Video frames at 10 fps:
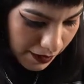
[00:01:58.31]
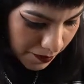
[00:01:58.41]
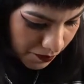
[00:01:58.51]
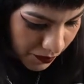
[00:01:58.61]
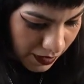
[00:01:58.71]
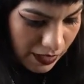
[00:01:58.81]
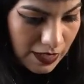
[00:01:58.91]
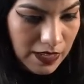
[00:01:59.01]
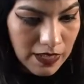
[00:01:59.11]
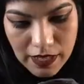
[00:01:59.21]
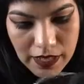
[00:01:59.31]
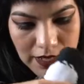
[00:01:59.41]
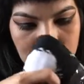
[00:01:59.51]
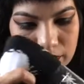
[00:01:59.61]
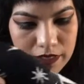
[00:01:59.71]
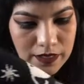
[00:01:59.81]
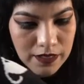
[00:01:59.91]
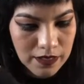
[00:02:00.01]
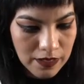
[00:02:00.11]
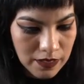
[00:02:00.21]

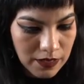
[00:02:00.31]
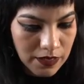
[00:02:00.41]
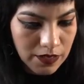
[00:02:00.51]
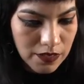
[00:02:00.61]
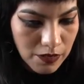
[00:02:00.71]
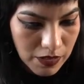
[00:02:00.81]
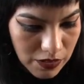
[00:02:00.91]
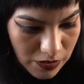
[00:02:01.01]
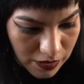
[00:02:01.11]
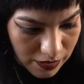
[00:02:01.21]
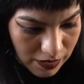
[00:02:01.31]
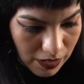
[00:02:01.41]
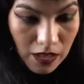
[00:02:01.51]
So you can just